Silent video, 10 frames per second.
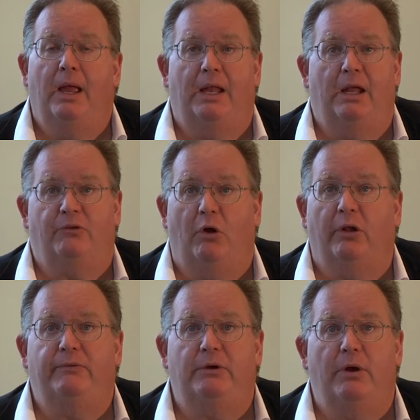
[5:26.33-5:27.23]
And as
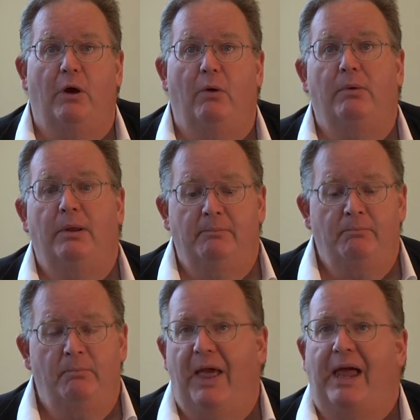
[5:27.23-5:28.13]
all of you know,
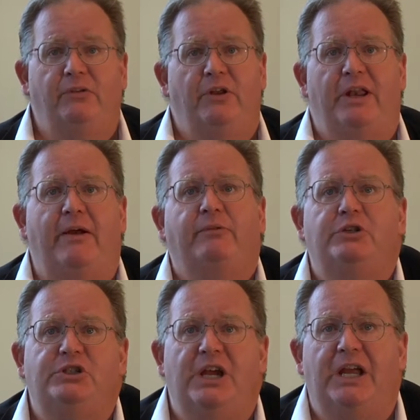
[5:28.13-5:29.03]
that is an
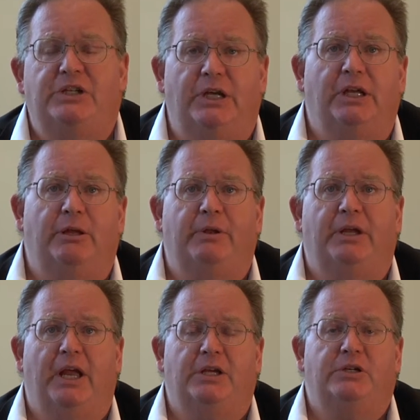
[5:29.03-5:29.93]
ever-changing
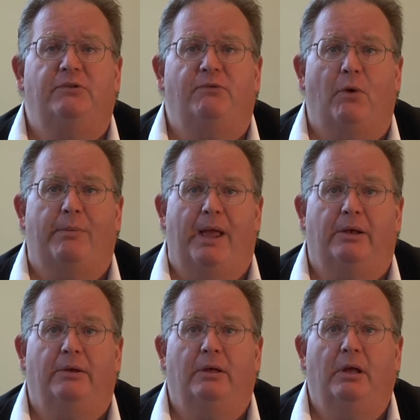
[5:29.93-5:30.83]
communications
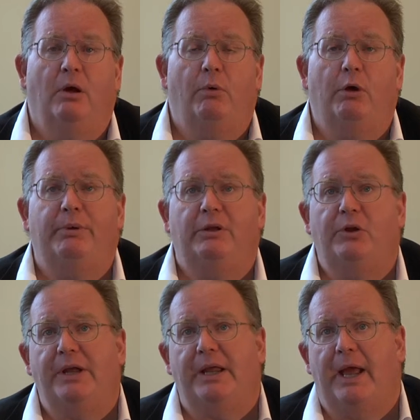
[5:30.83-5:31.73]
format. We'll be
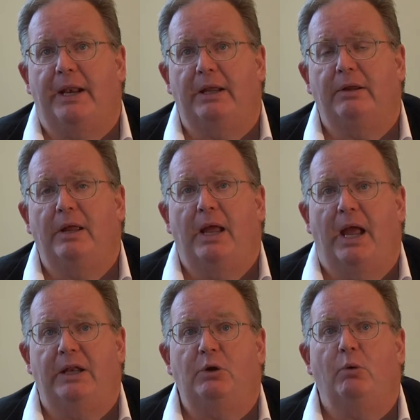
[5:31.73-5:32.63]
looking at it,
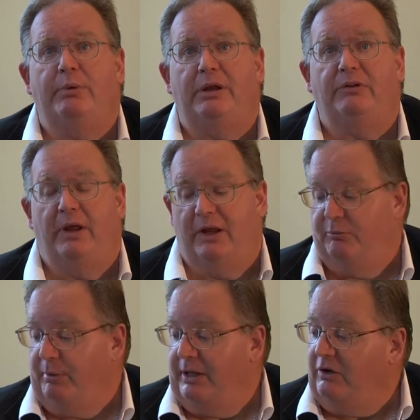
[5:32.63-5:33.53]
and you will be
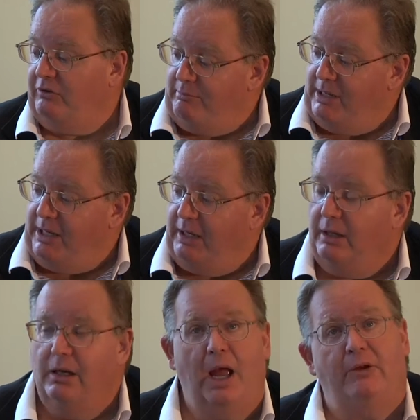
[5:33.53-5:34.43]
explaining to
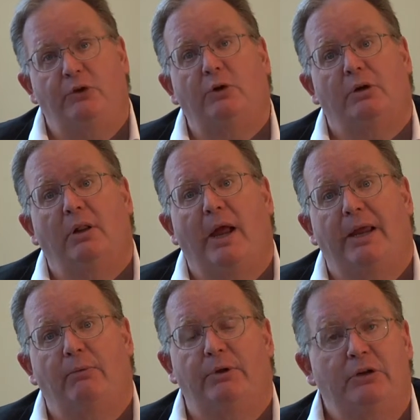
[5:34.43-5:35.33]
me, as your
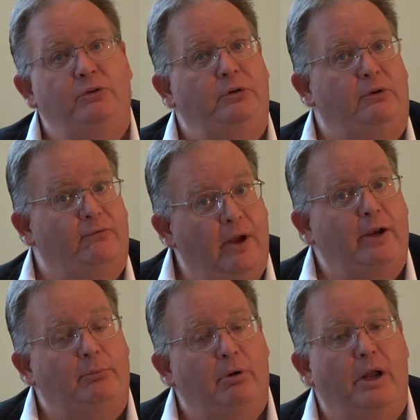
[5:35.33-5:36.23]
client, when you do your
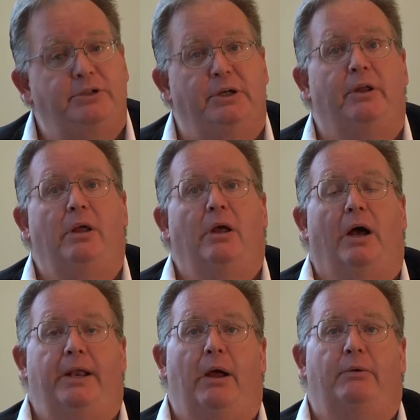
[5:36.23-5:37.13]
final project,
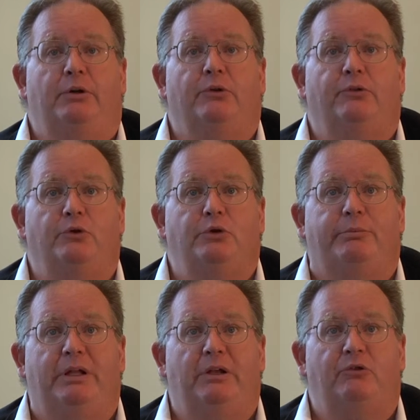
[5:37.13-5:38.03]
on how your social
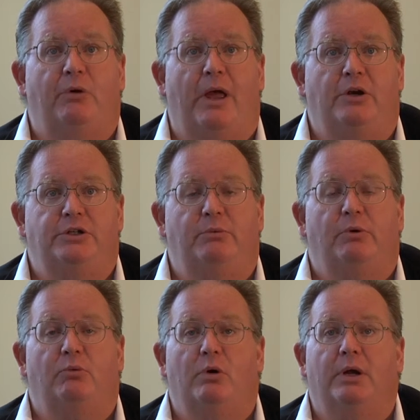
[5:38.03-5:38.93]
media strategy
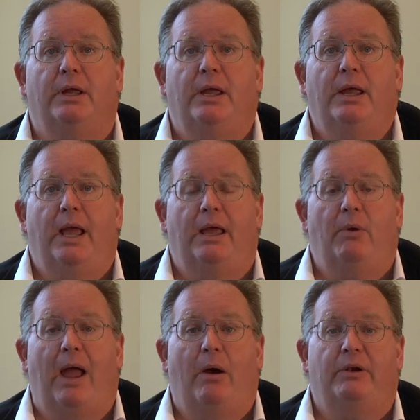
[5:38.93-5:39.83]
would work
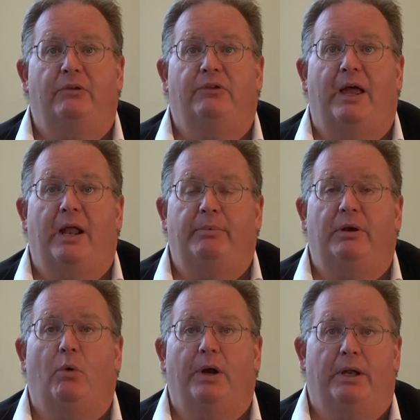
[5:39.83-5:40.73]
and how it is set up
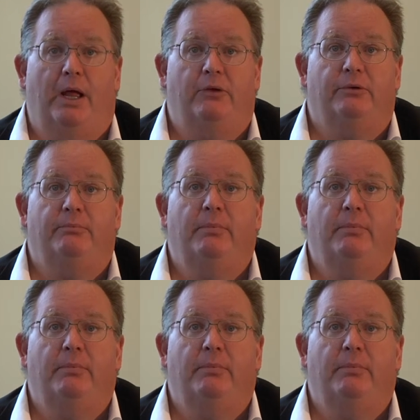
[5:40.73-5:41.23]
and organized.